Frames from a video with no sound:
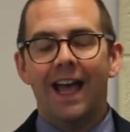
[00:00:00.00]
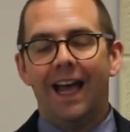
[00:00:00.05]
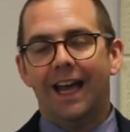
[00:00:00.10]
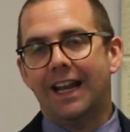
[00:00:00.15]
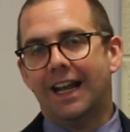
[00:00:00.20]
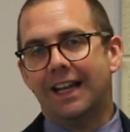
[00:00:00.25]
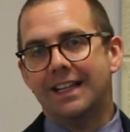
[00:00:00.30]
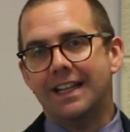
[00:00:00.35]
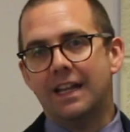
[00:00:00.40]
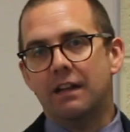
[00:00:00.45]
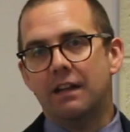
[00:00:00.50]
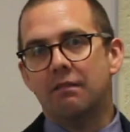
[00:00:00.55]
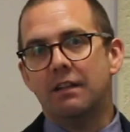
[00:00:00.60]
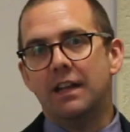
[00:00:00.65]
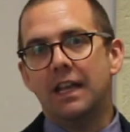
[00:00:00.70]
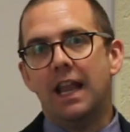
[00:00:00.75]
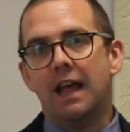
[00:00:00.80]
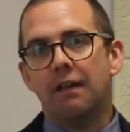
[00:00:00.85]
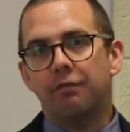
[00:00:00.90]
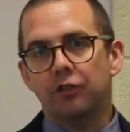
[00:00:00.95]
And our Year
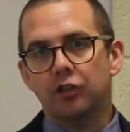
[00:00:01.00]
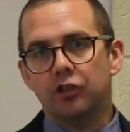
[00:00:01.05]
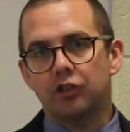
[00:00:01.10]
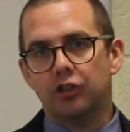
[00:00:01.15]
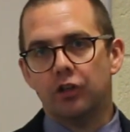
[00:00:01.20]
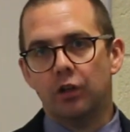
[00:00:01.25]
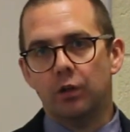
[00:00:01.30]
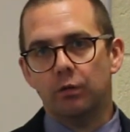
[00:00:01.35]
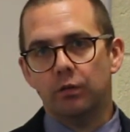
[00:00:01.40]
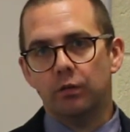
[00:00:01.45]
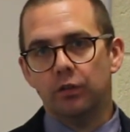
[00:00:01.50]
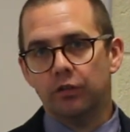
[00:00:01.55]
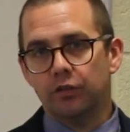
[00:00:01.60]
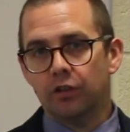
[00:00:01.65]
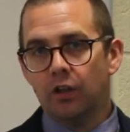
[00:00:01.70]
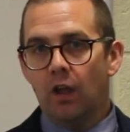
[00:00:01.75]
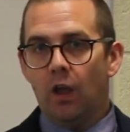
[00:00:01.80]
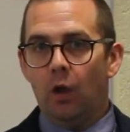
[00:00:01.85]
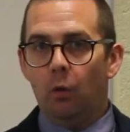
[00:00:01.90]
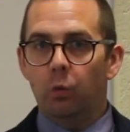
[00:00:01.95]
11 students
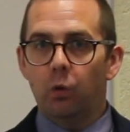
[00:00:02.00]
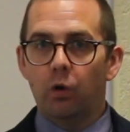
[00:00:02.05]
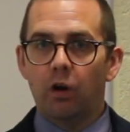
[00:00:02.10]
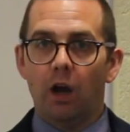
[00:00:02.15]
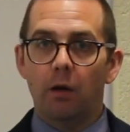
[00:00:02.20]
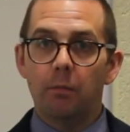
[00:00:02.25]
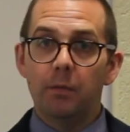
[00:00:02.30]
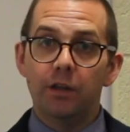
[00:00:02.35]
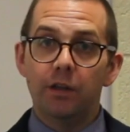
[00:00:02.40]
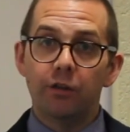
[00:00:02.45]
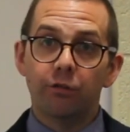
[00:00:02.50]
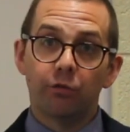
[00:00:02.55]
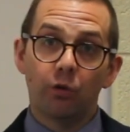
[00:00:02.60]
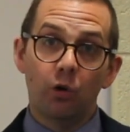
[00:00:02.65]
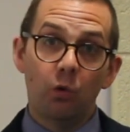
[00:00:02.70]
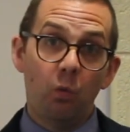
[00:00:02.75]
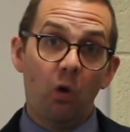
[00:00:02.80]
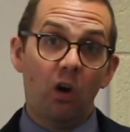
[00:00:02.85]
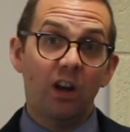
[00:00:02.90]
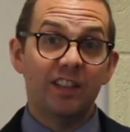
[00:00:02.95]
will come in
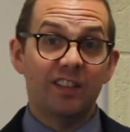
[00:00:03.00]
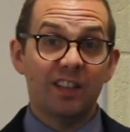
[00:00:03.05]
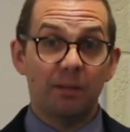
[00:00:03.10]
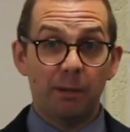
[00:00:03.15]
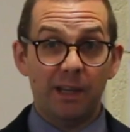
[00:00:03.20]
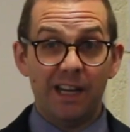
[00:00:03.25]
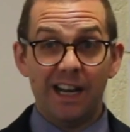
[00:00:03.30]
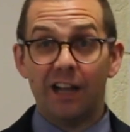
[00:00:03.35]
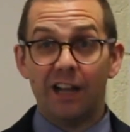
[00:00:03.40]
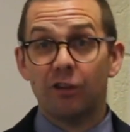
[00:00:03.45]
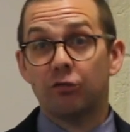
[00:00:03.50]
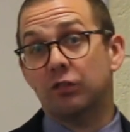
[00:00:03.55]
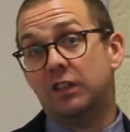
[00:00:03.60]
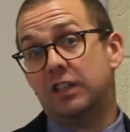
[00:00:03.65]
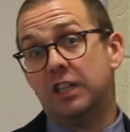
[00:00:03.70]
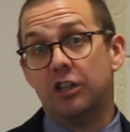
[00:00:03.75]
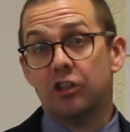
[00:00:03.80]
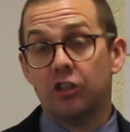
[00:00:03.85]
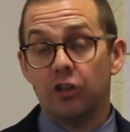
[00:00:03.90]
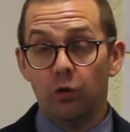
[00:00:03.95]
through what is been our
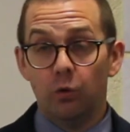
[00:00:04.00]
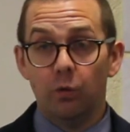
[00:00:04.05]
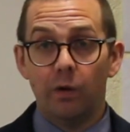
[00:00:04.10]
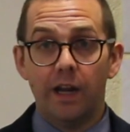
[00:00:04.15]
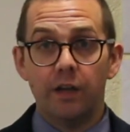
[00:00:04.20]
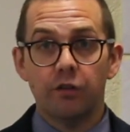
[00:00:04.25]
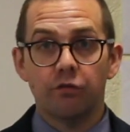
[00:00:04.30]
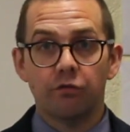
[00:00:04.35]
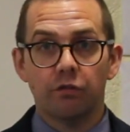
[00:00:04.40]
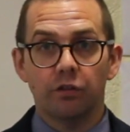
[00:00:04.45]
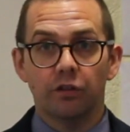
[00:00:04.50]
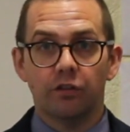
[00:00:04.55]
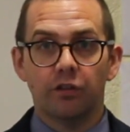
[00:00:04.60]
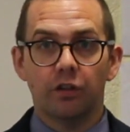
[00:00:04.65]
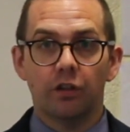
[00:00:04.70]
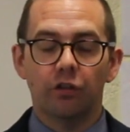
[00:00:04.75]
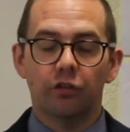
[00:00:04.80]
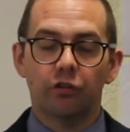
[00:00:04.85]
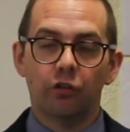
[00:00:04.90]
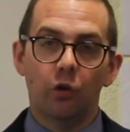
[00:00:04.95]
traditional entrance
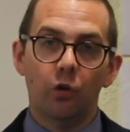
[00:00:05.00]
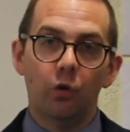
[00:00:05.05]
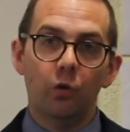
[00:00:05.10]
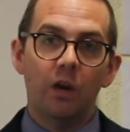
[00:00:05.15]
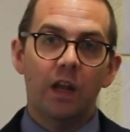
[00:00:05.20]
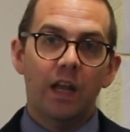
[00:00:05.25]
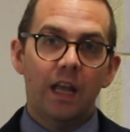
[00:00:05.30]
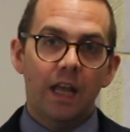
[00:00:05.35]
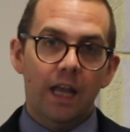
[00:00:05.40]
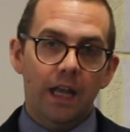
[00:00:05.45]
to the school,